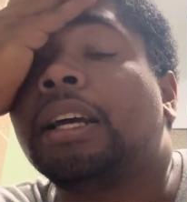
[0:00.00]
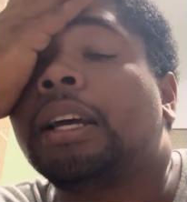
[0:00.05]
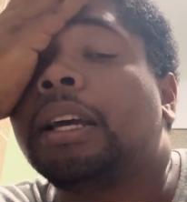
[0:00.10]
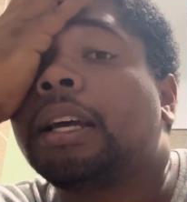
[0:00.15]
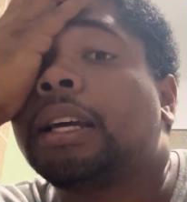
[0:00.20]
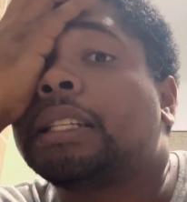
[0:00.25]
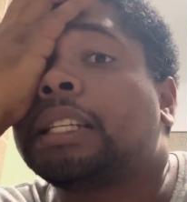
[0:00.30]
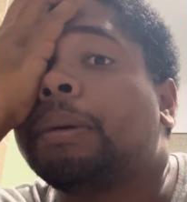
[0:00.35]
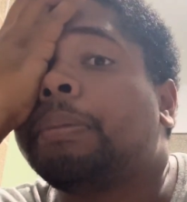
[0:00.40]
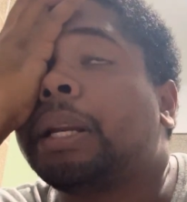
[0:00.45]

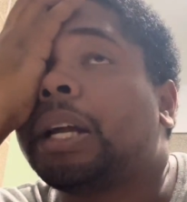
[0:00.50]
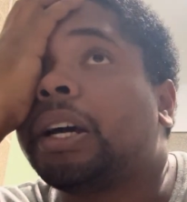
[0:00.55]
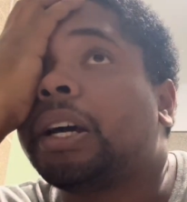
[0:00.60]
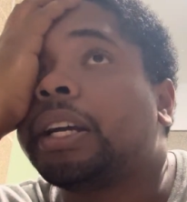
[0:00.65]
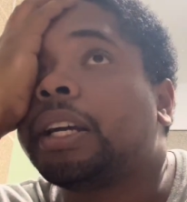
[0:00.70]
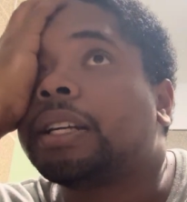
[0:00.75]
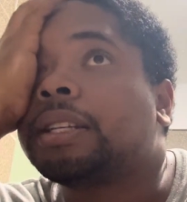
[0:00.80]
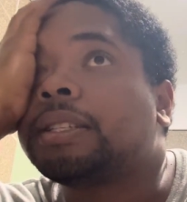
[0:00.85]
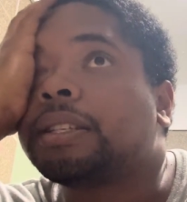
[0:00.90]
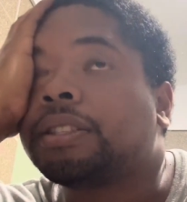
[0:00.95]
because I've been out
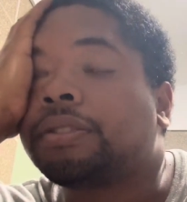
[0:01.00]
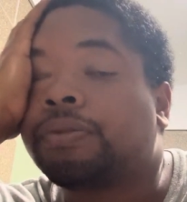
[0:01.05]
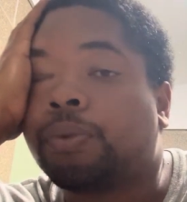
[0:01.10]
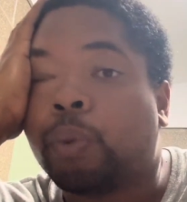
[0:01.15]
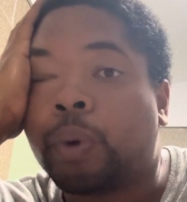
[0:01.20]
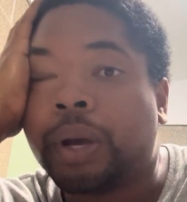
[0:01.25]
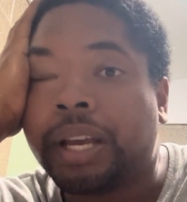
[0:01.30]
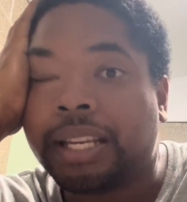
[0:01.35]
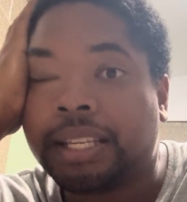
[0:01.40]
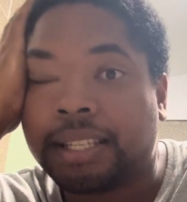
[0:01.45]
here since
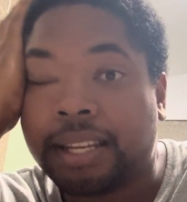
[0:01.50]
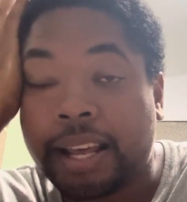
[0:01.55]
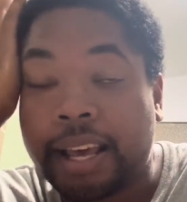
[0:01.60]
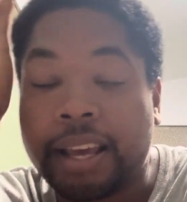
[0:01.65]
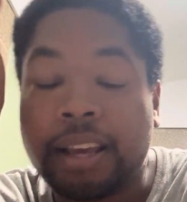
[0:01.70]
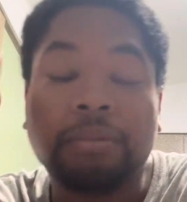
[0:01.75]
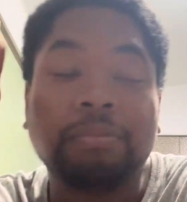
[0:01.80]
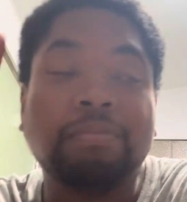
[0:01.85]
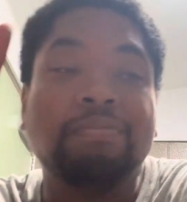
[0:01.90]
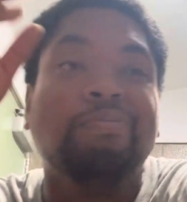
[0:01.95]

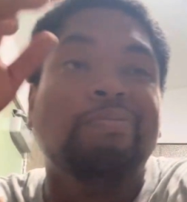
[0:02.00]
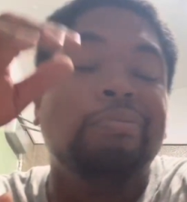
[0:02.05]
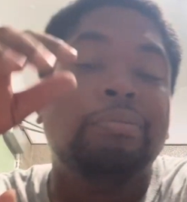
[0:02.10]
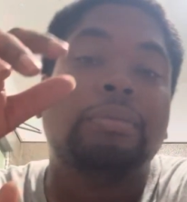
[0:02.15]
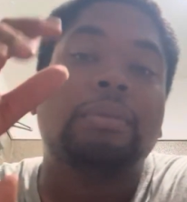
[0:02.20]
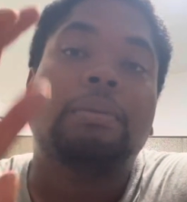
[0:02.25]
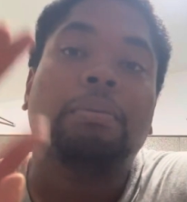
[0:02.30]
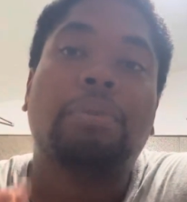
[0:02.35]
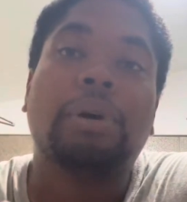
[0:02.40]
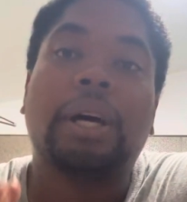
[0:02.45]
Wednesday.
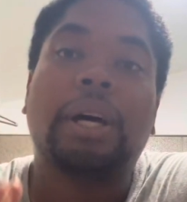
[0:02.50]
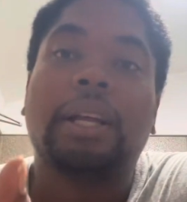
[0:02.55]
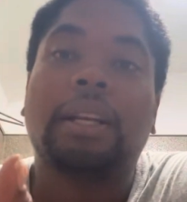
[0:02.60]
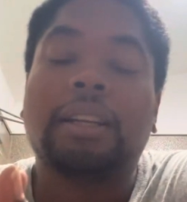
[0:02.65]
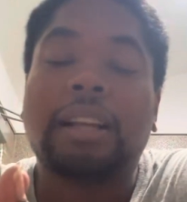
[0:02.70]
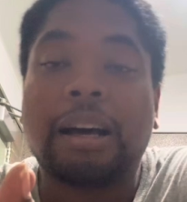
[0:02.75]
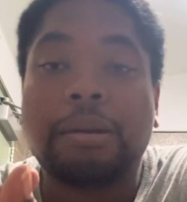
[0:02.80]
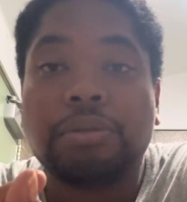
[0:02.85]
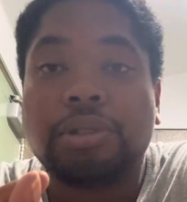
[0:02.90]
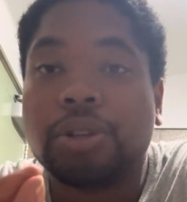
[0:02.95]
But
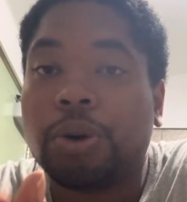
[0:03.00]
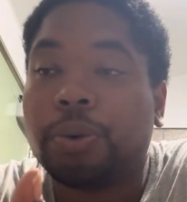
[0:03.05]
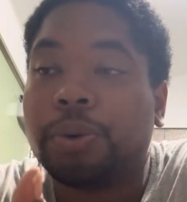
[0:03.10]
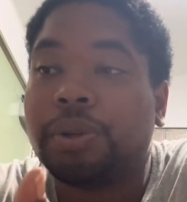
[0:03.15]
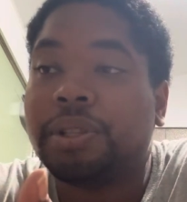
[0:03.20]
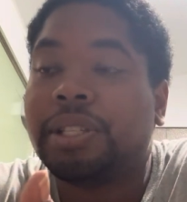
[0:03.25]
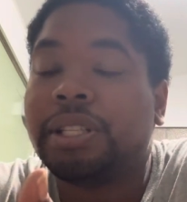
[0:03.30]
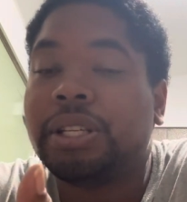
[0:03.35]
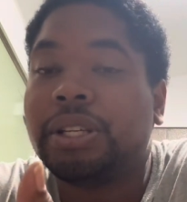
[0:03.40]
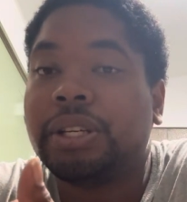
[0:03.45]
I'm so
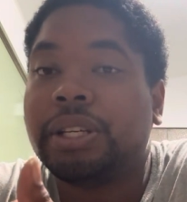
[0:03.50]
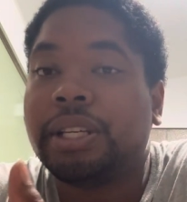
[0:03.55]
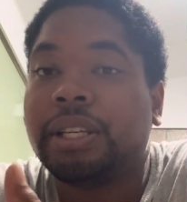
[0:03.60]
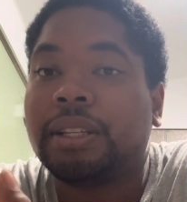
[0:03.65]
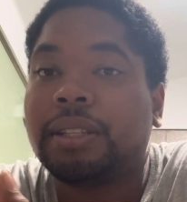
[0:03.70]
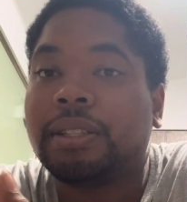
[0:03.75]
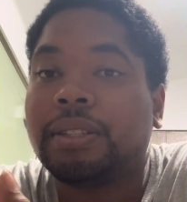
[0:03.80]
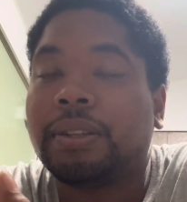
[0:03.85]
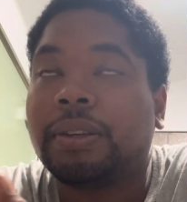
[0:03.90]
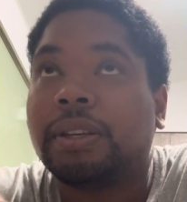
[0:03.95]

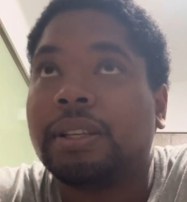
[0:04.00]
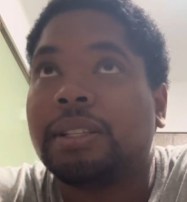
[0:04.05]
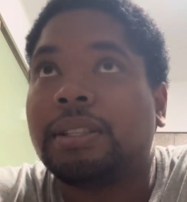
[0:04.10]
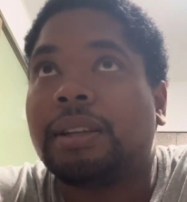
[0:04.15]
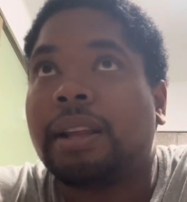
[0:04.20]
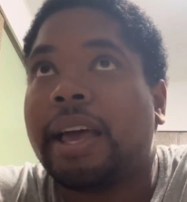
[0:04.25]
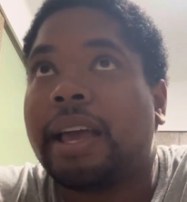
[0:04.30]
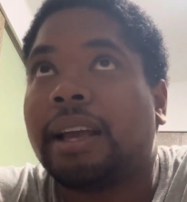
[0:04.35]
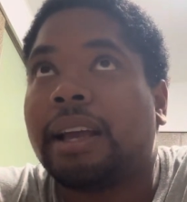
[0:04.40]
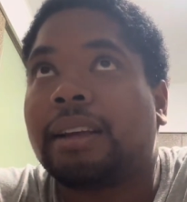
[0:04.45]
resilient, so it's
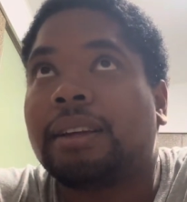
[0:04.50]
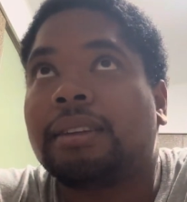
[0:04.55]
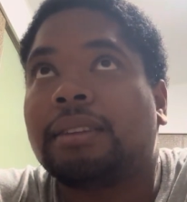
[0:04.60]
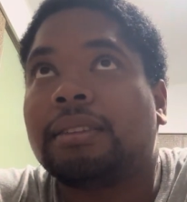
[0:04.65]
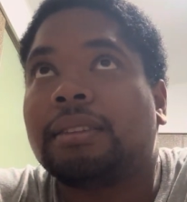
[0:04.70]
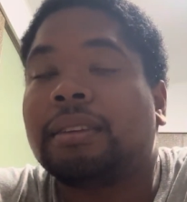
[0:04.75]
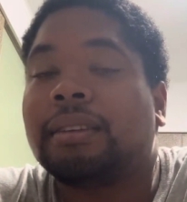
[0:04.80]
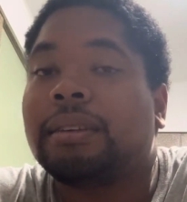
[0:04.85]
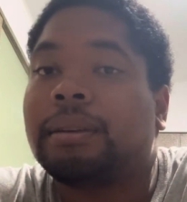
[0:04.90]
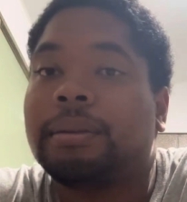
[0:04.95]
like
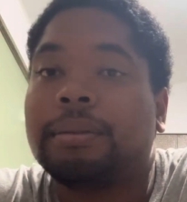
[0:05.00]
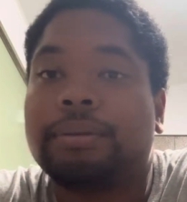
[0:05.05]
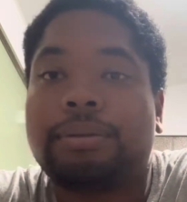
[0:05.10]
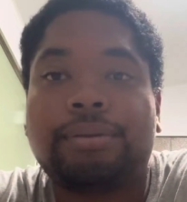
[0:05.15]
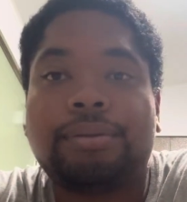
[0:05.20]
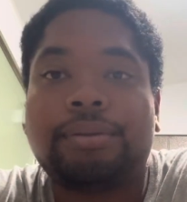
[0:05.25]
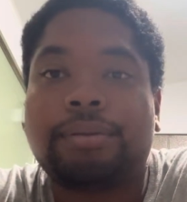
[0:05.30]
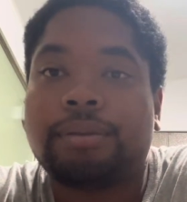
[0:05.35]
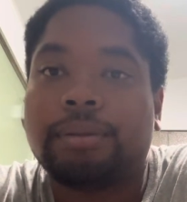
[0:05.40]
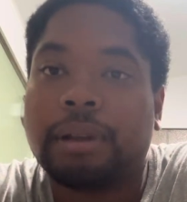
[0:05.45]

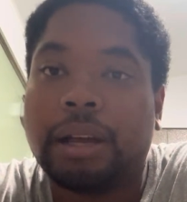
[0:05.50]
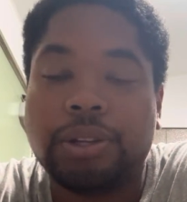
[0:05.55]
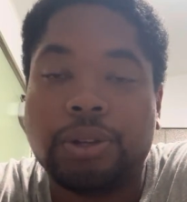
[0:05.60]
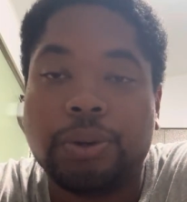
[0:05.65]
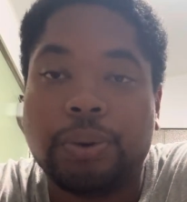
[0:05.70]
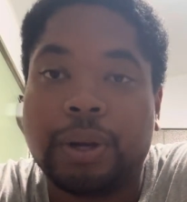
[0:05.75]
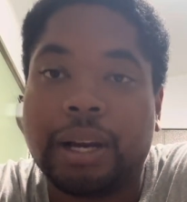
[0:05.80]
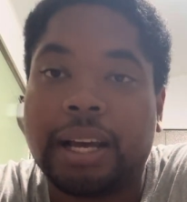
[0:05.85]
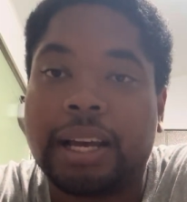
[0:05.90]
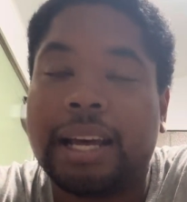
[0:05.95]
I do
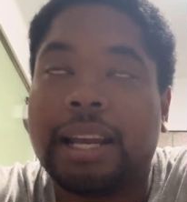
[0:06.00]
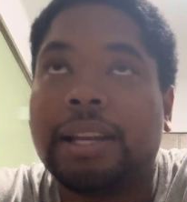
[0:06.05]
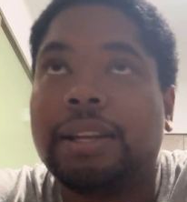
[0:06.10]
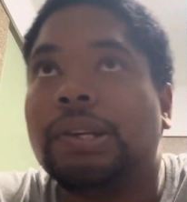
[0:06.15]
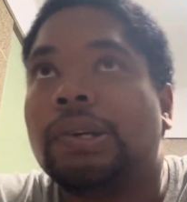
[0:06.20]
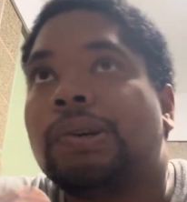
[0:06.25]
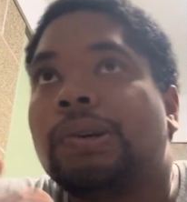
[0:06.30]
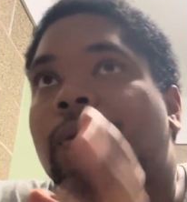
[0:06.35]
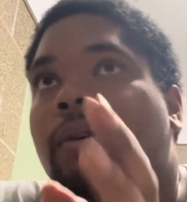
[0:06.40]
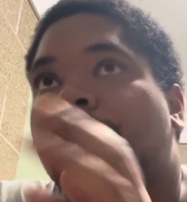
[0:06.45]
what I got to
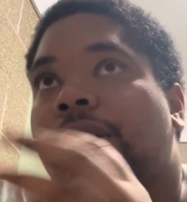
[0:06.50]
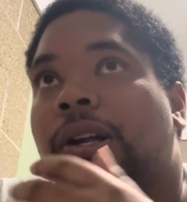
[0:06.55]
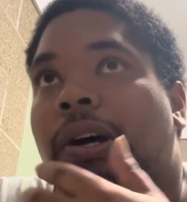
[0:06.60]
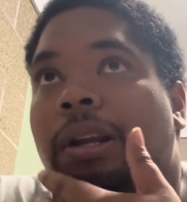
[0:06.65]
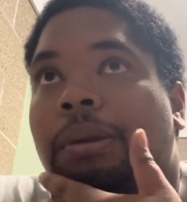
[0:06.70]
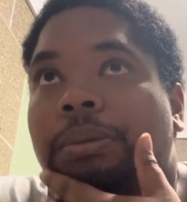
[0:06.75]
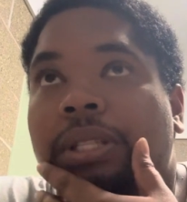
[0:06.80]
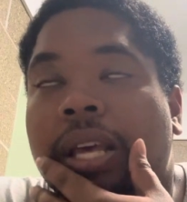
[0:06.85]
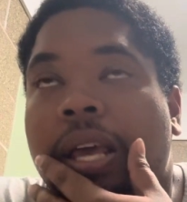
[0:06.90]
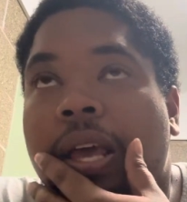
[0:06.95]
do, you know what
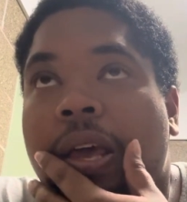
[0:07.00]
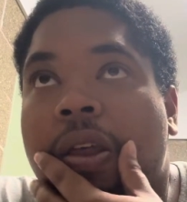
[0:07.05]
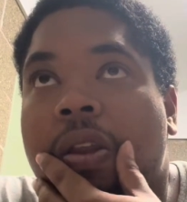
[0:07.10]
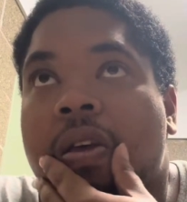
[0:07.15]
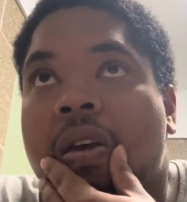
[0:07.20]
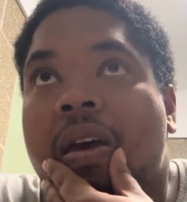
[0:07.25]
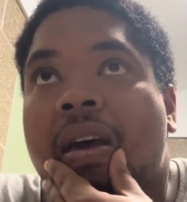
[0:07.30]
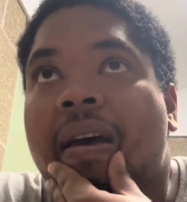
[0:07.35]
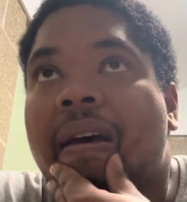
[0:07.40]
I'm saying?